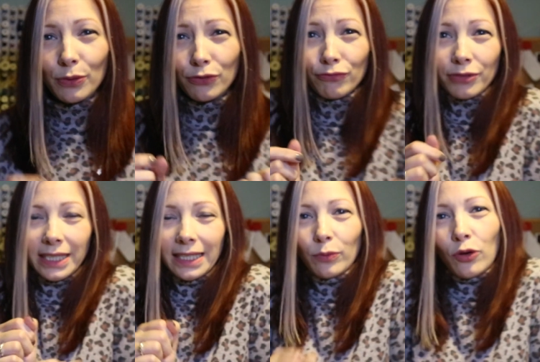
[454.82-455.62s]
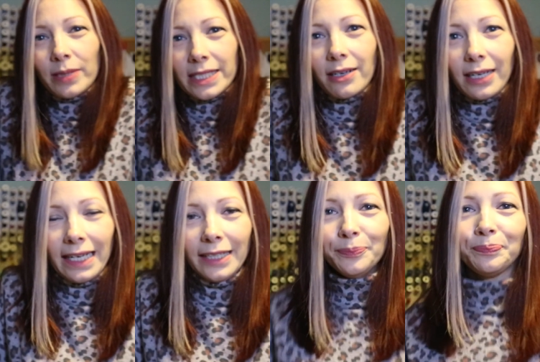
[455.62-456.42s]
so it's really warm and
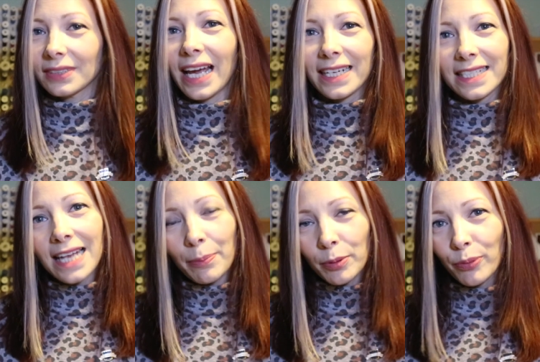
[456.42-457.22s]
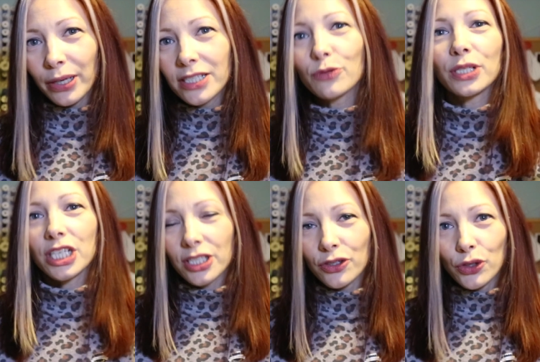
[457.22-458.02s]
snuggly, and it's leopard print, which
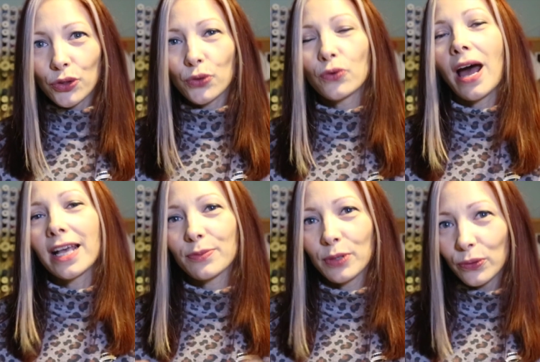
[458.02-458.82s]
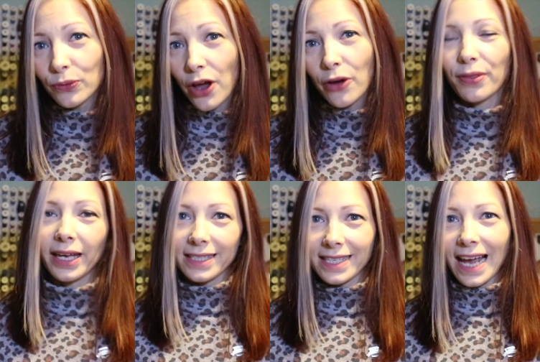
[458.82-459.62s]
is a neutral, as we all know,
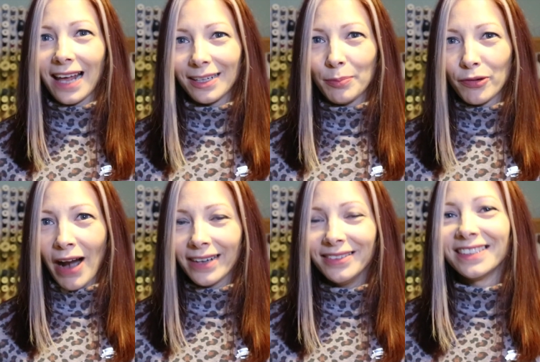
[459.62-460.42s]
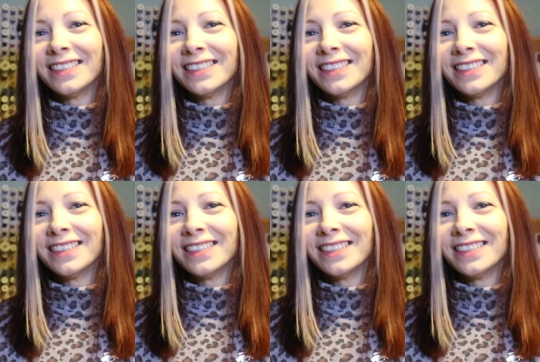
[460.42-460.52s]
thanks to Caitlin Moran.